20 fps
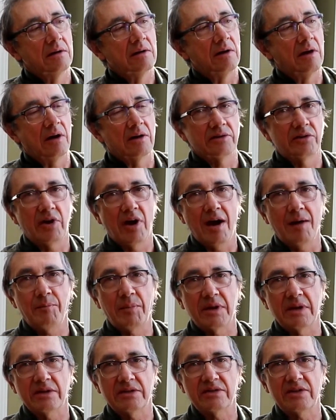on top
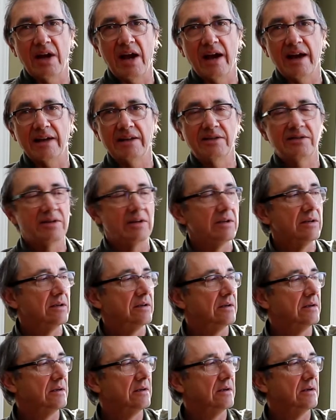of the sides
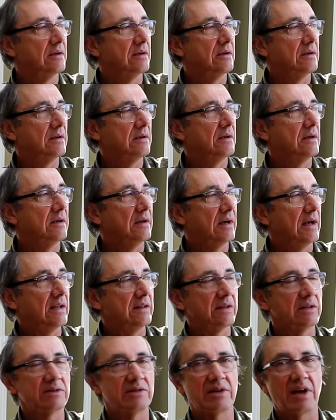
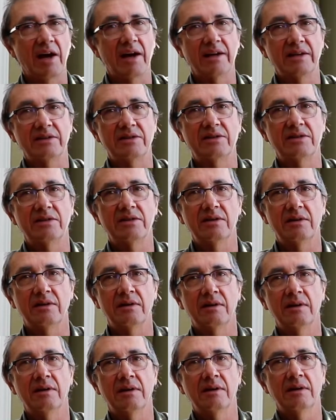and the sides
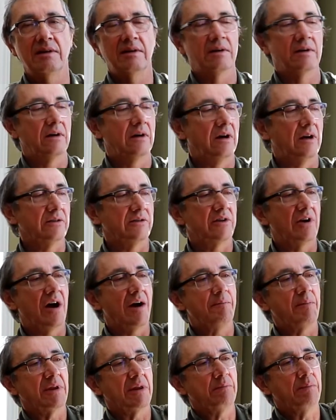on
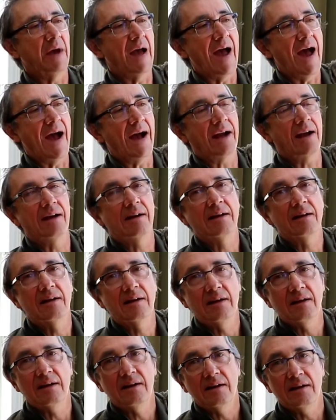top of the back,
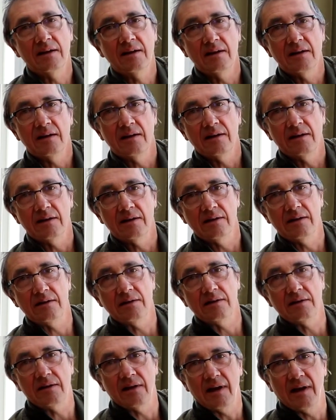
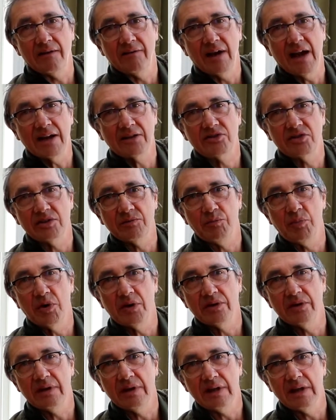I've actually
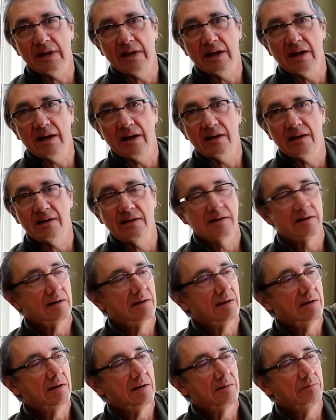put the
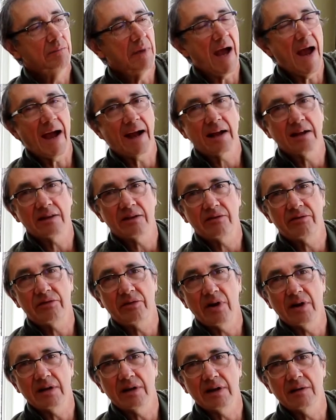back and the
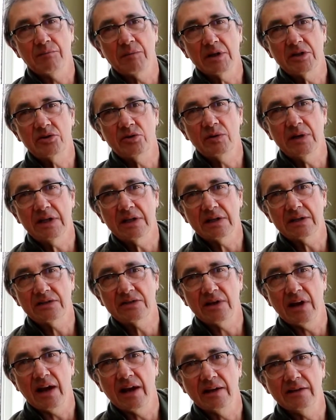front in between the
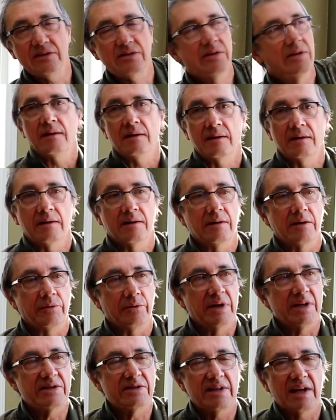sides. The
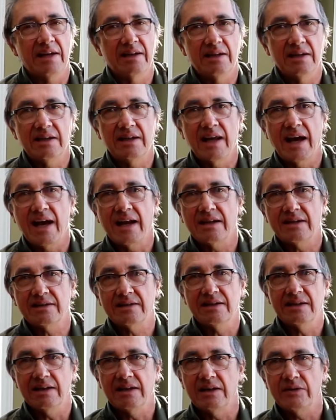reason I did that
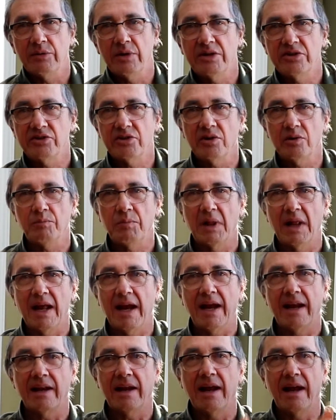is the original
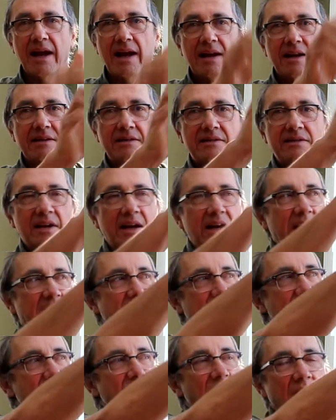plan has a
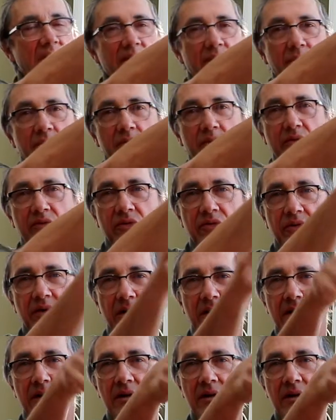hinge on the roof